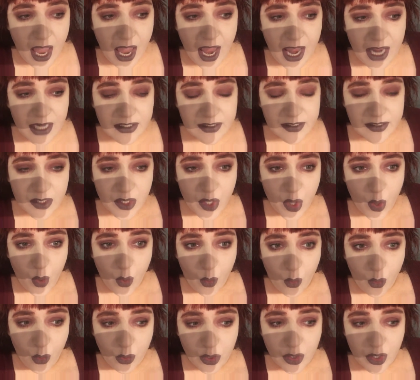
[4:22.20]
And
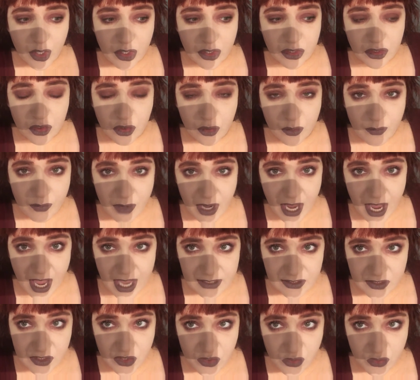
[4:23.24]
so you're
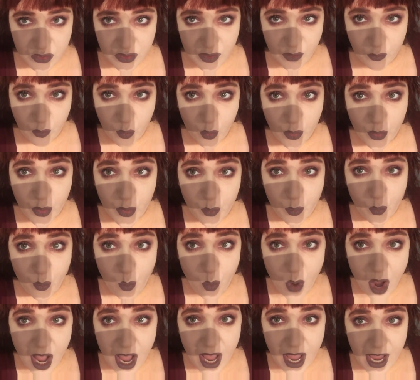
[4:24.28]
asking yourself, well, then
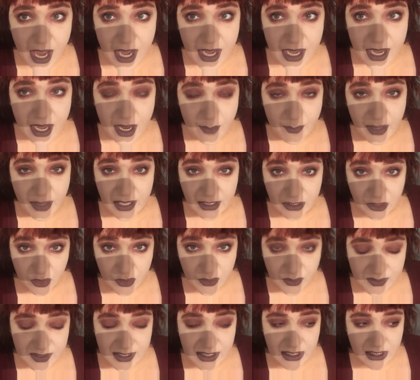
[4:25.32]
why am I
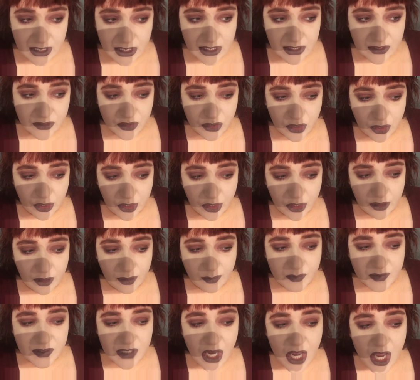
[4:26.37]
using these
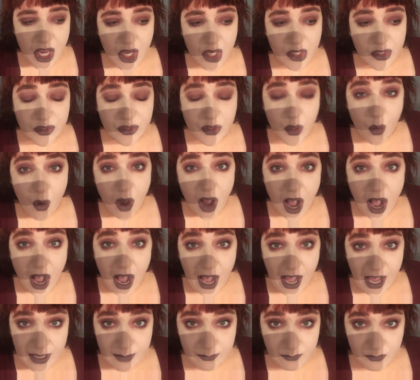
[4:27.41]
terms? So
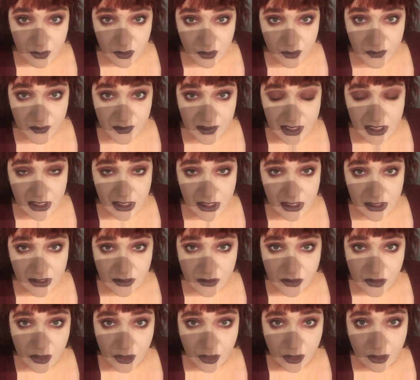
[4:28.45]
I'm using these
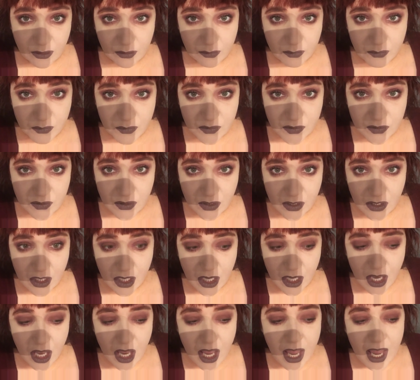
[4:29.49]
terms
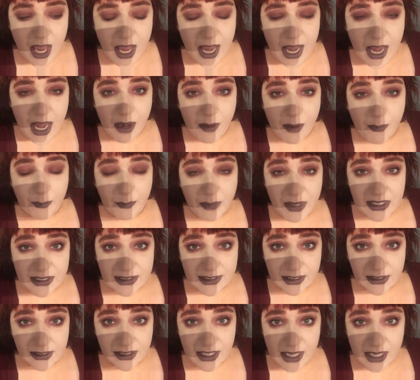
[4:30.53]

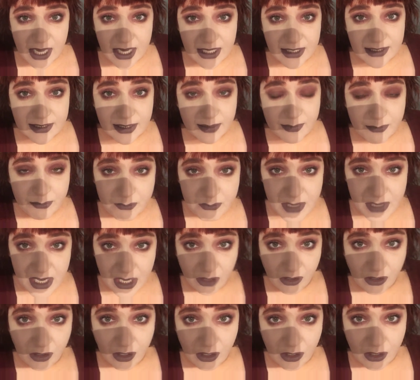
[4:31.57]
basically as a
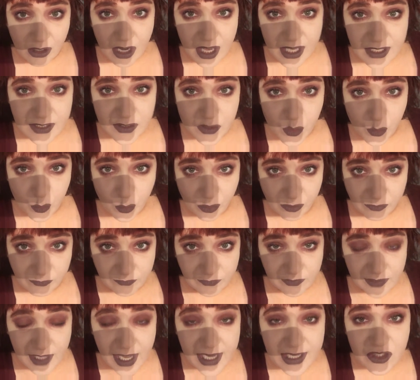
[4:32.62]
mirror, as a
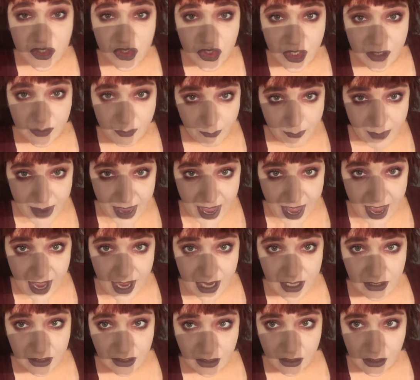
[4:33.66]
reflection
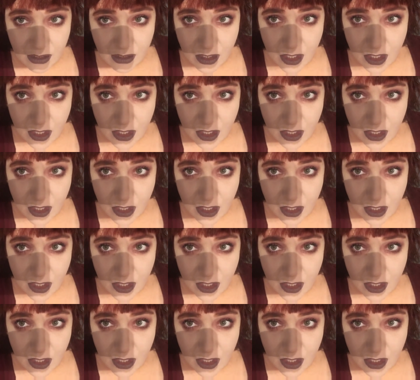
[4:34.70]
back